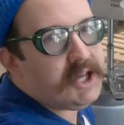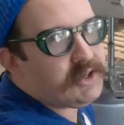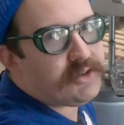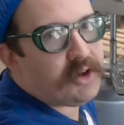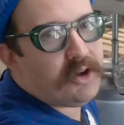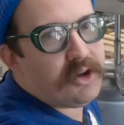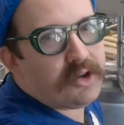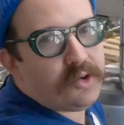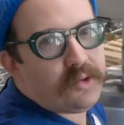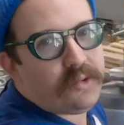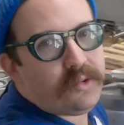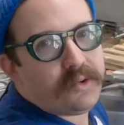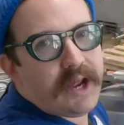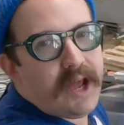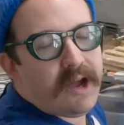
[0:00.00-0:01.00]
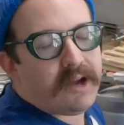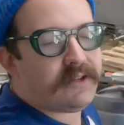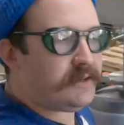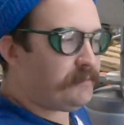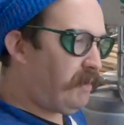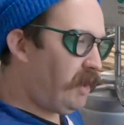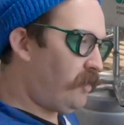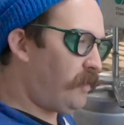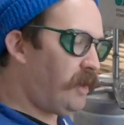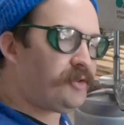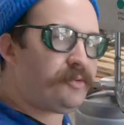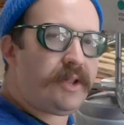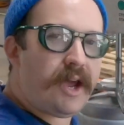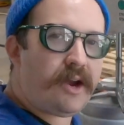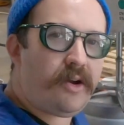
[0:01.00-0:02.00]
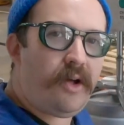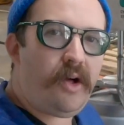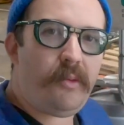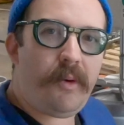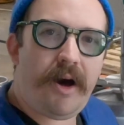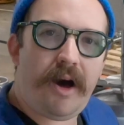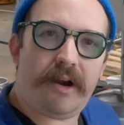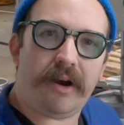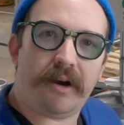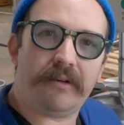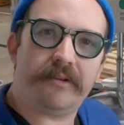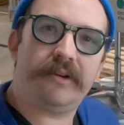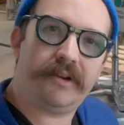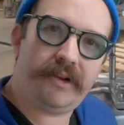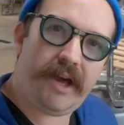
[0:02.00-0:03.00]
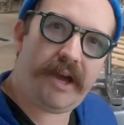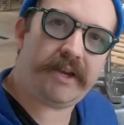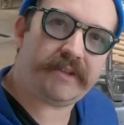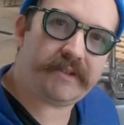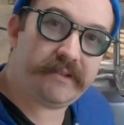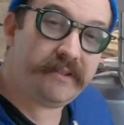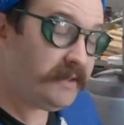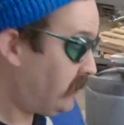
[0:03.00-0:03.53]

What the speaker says: is turning cool now because it's being rinsed with that cold water. Nice.